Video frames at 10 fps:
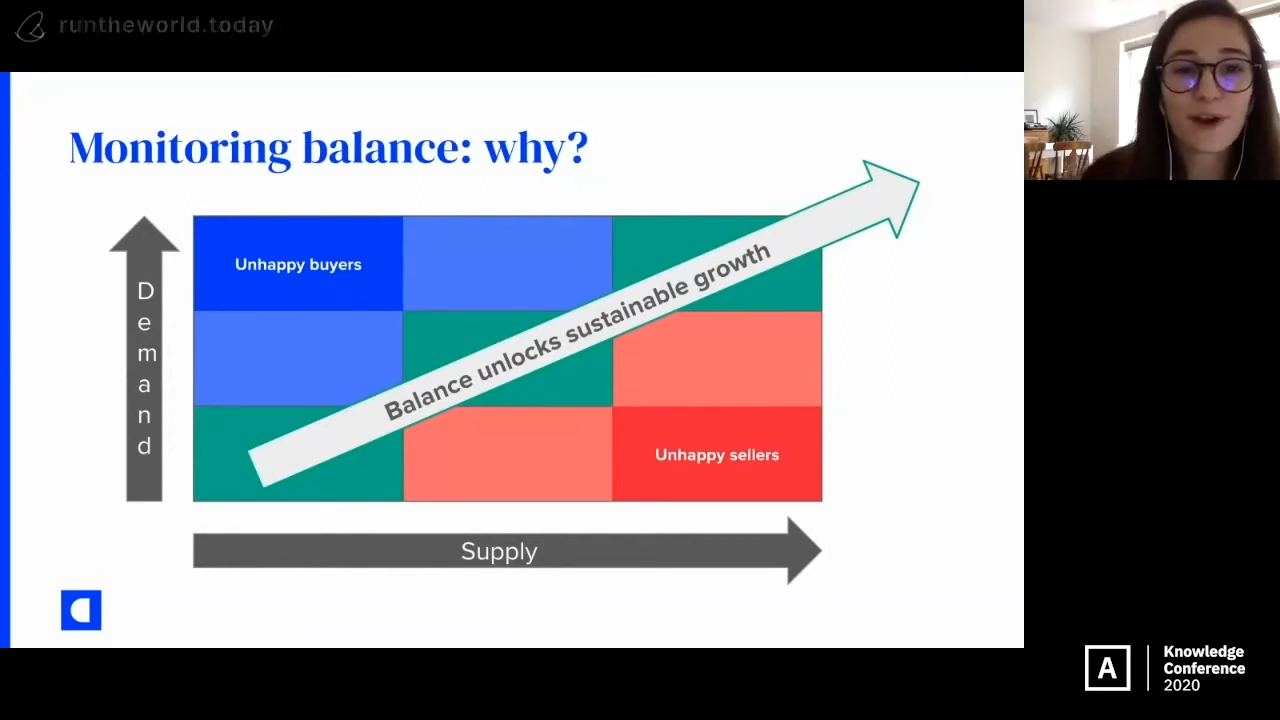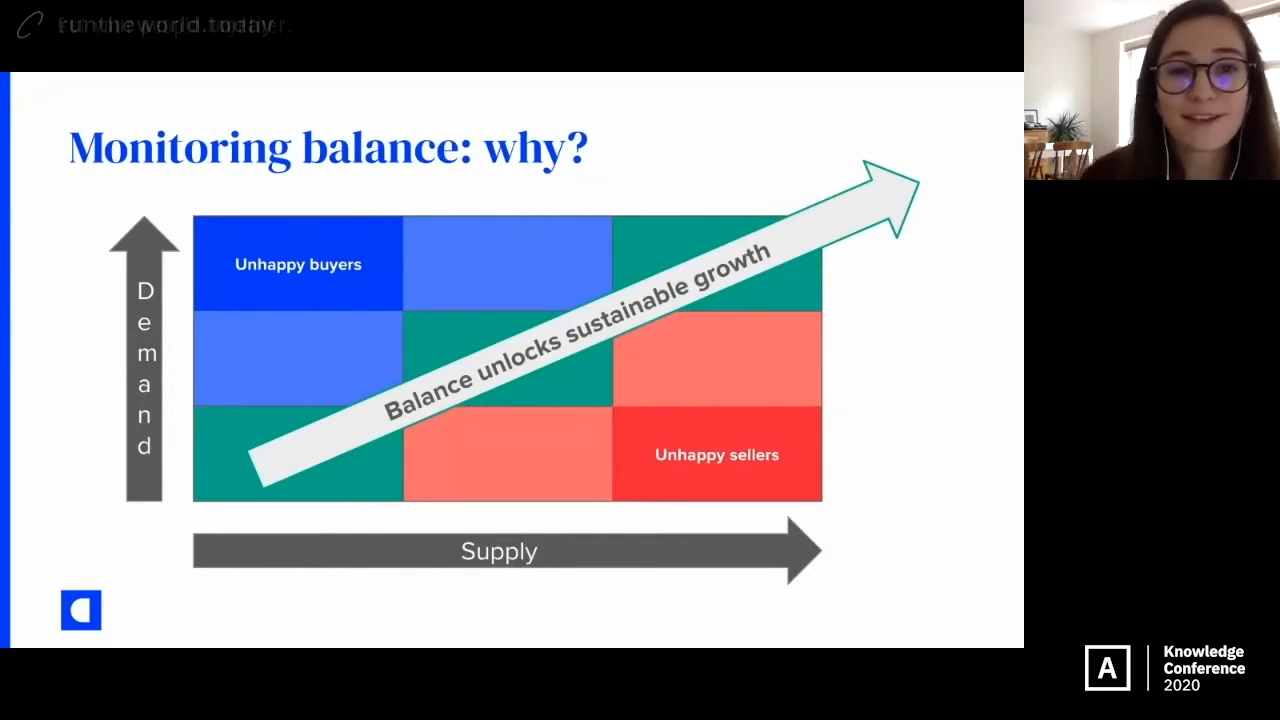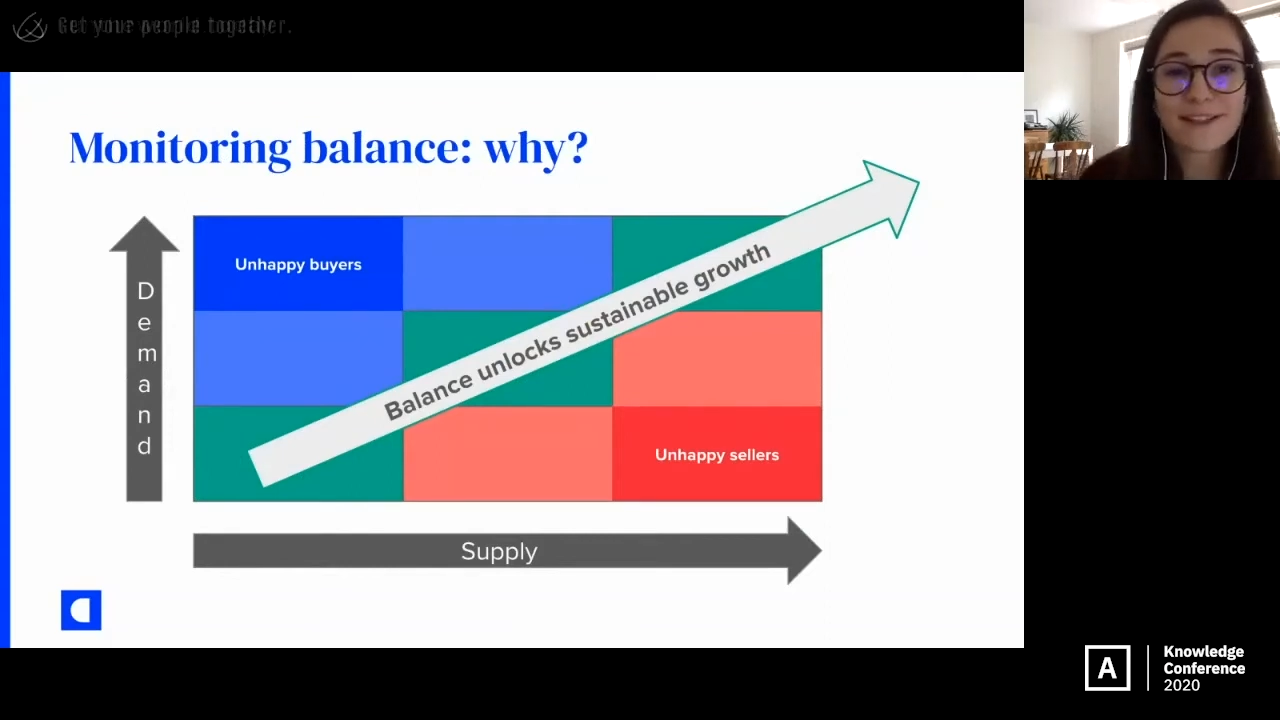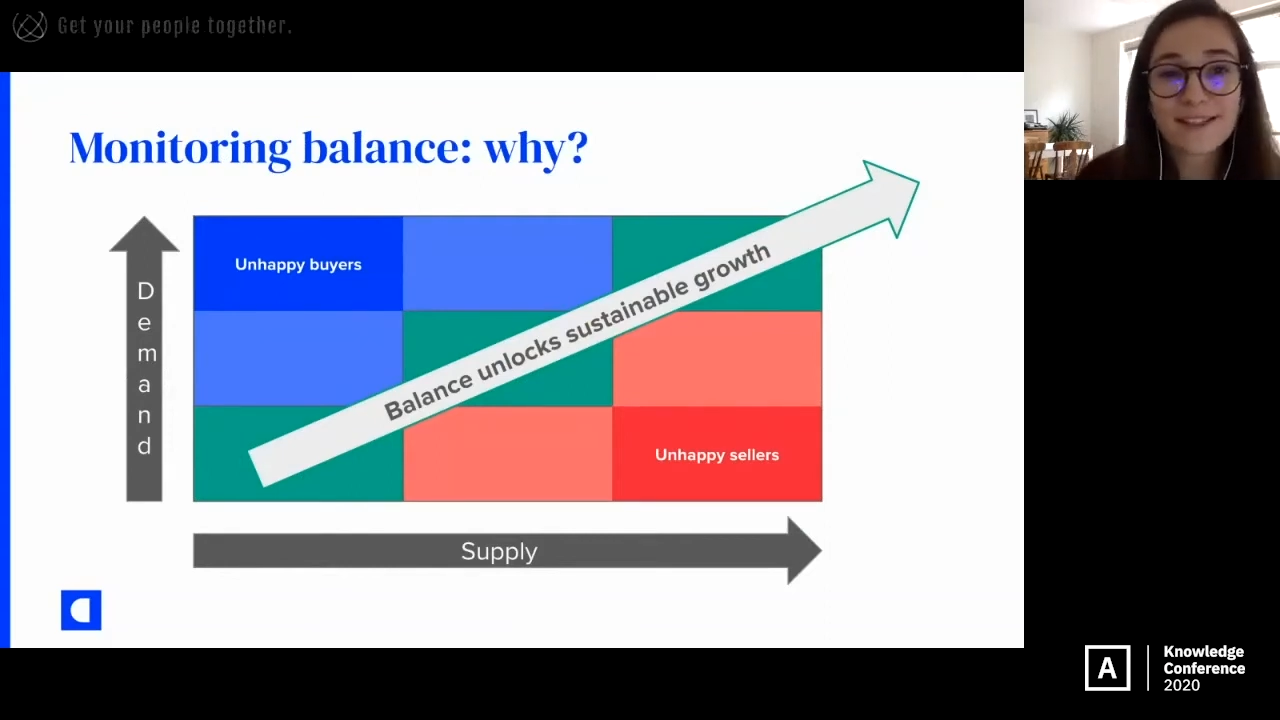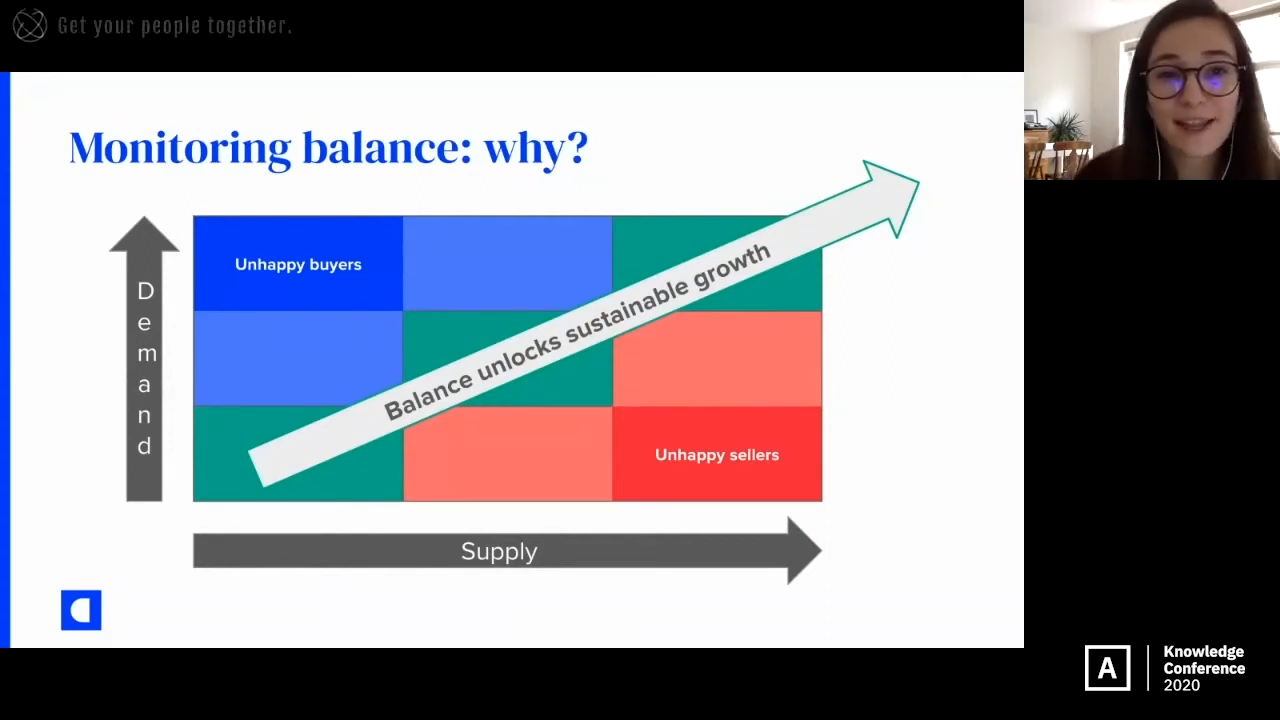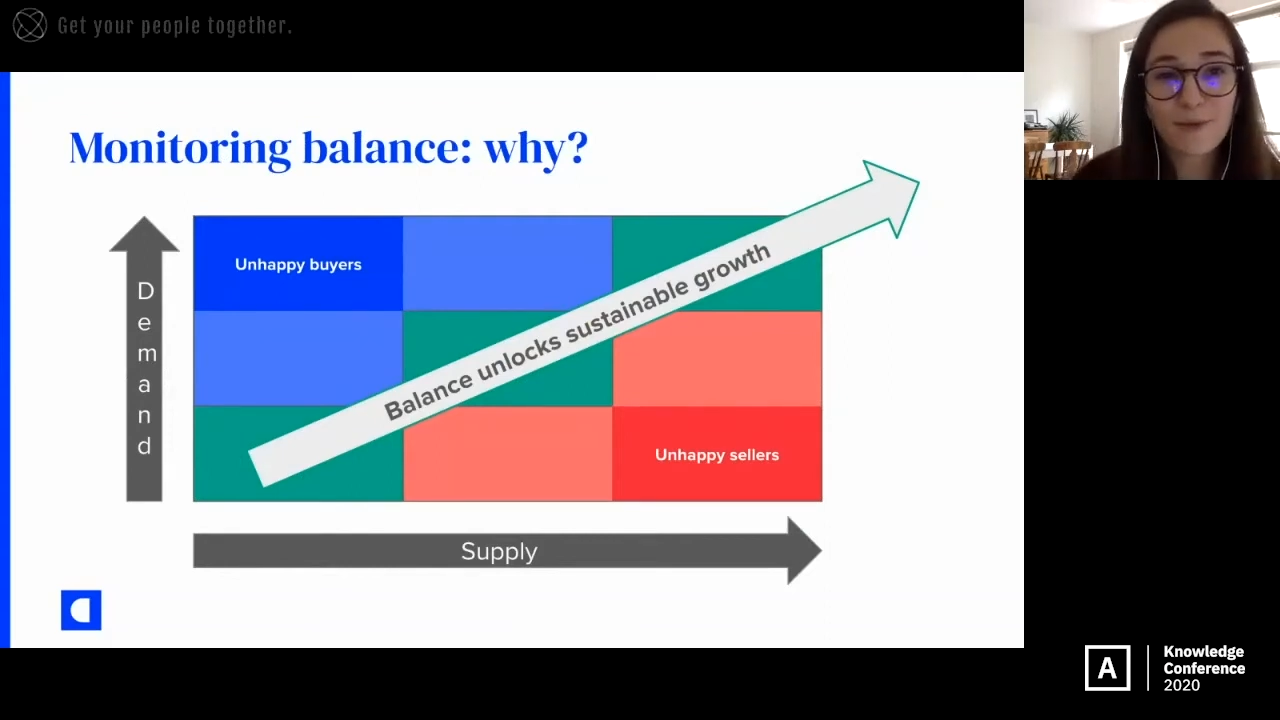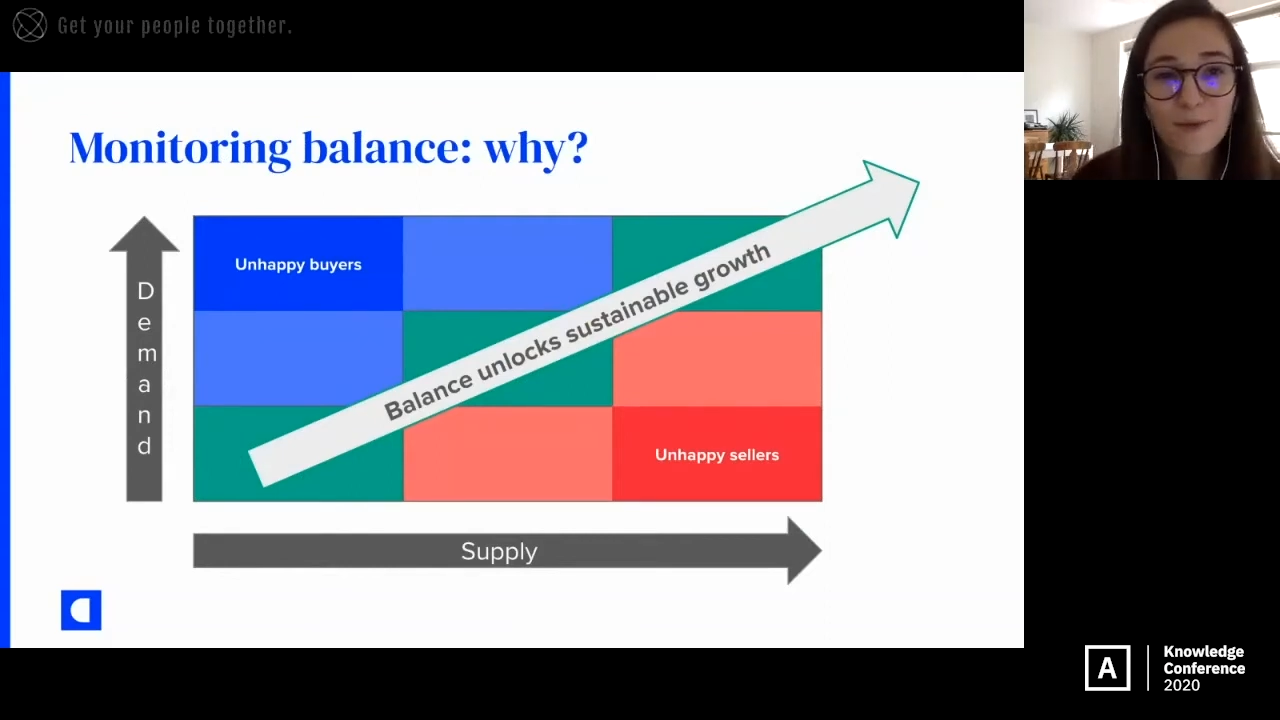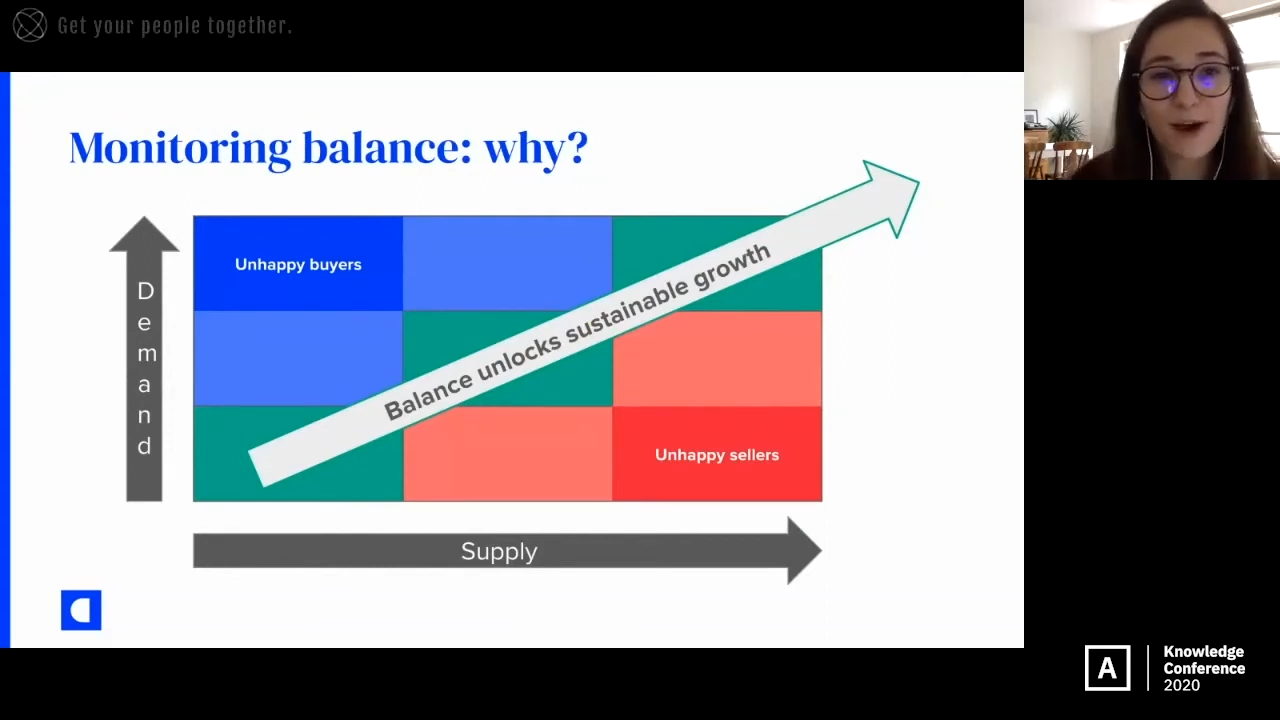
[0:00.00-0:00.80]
understand